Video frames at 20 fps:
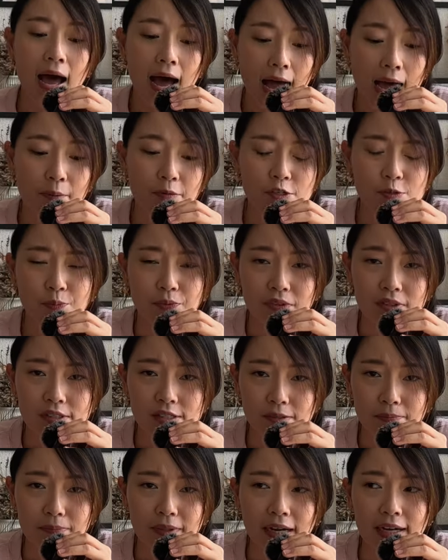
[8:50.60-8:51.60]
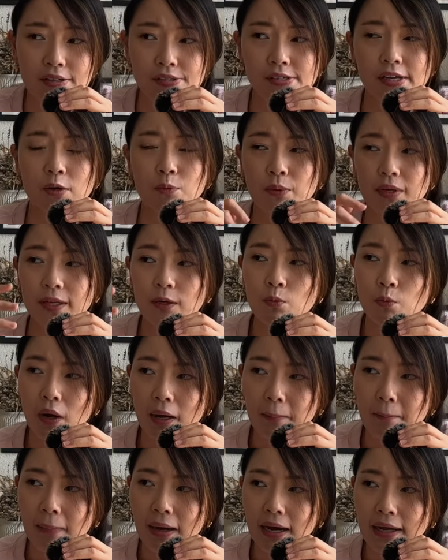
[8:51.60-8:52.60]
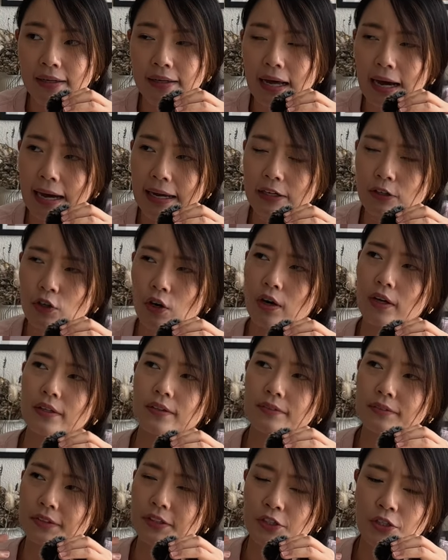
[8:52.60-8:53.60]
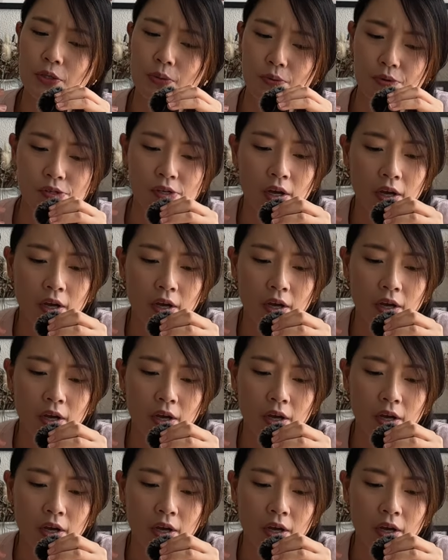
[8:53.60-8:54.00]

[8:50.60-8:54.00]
I was pretty surprised that within 1 month, I got the news.